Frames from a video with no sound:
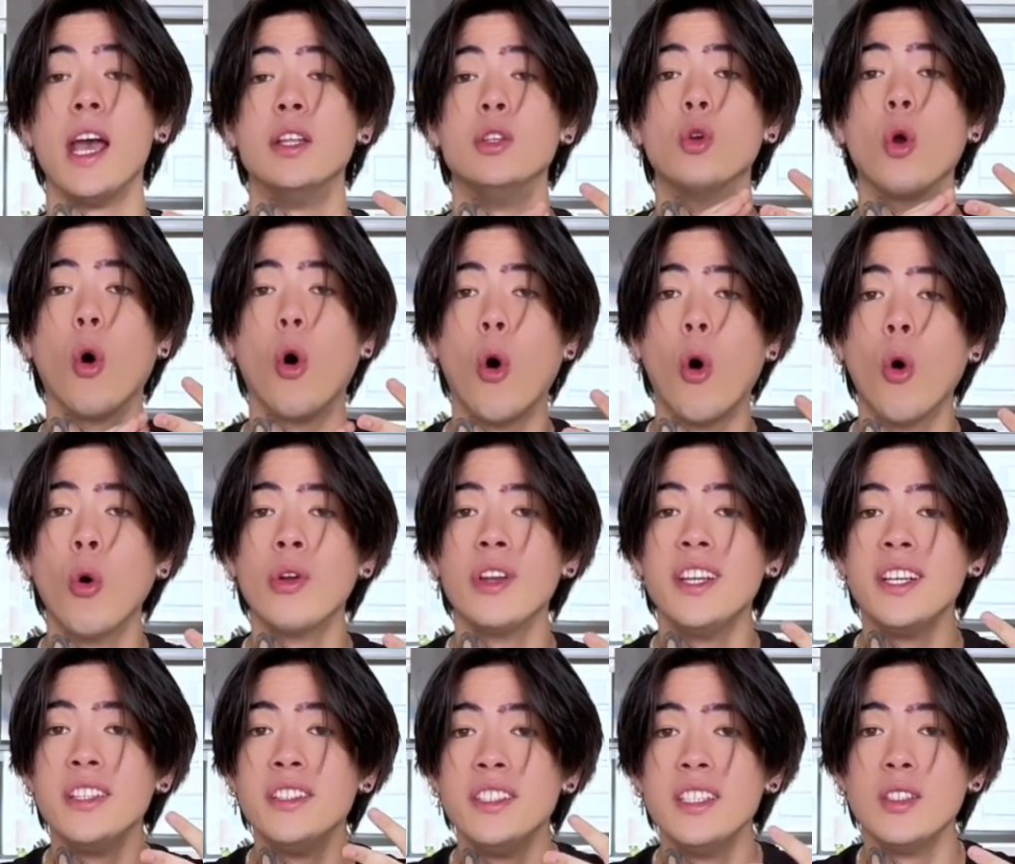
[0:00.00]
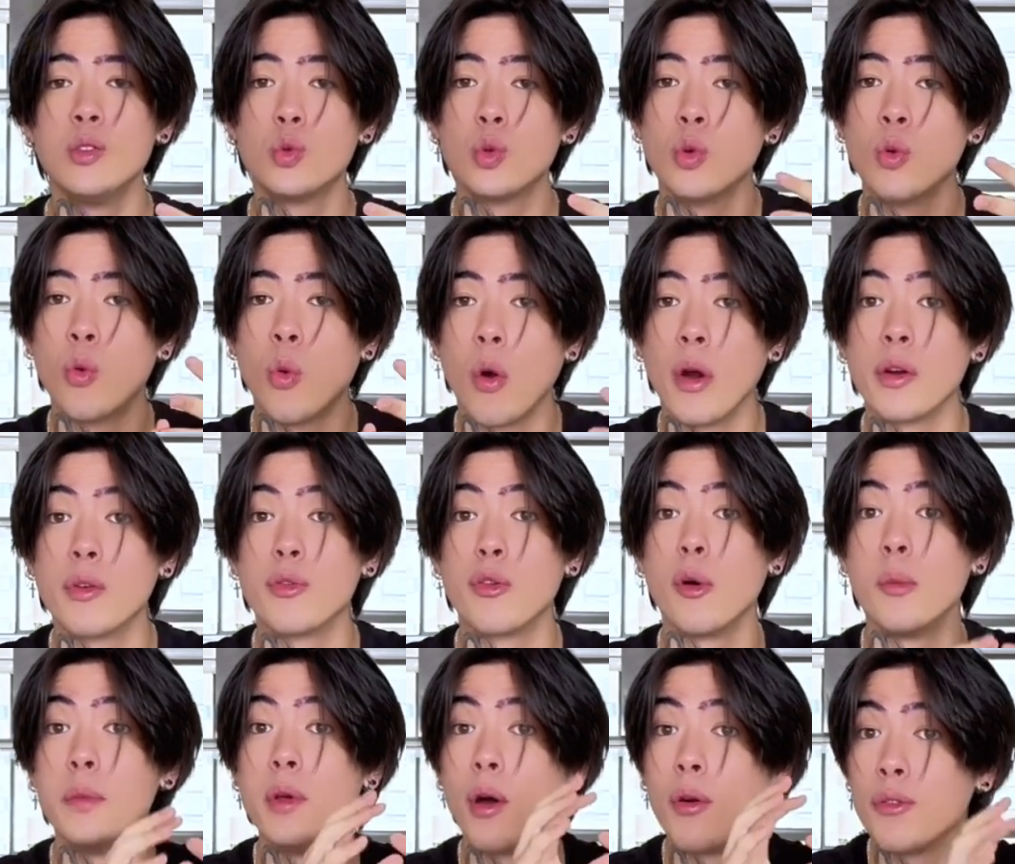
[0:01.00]
and you only need to work
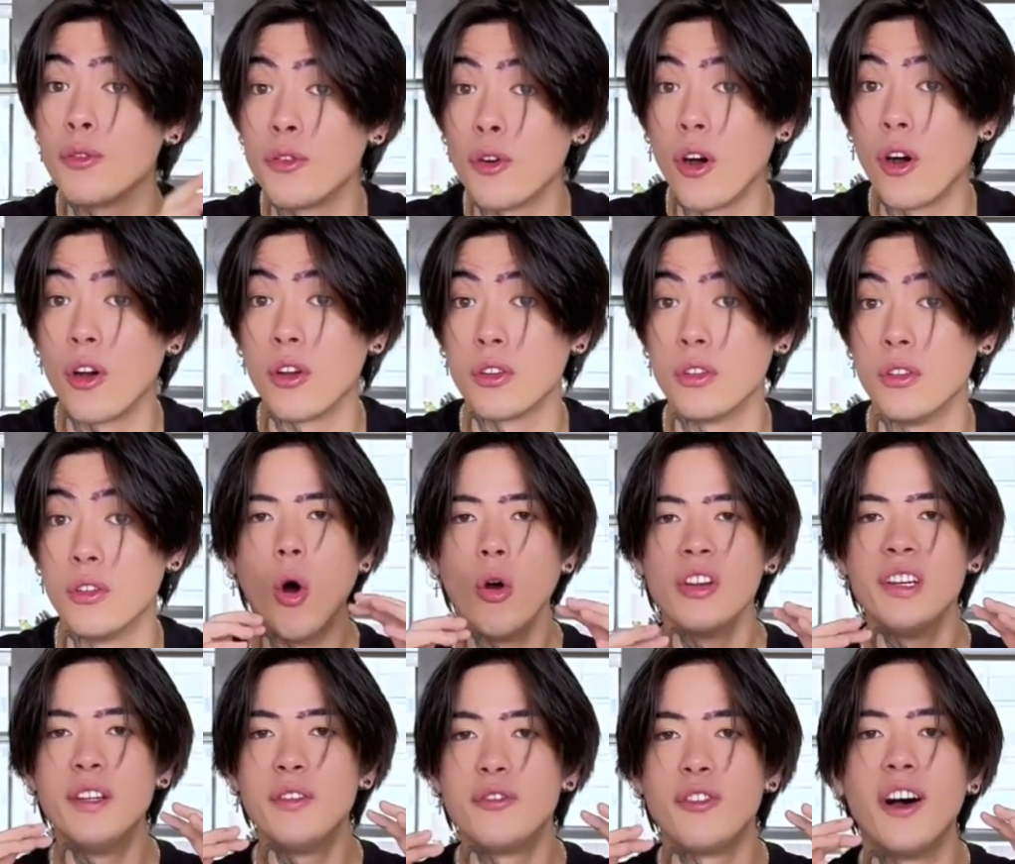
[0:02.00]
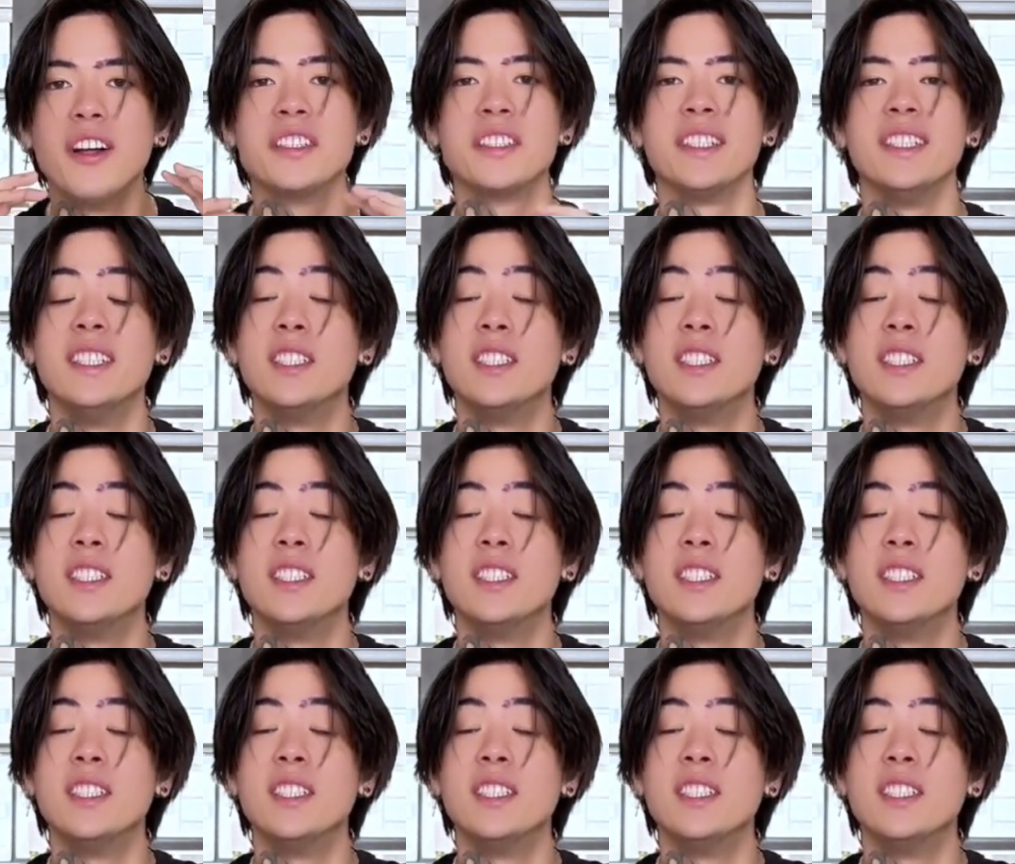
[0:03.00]
from your phone. OnlyFans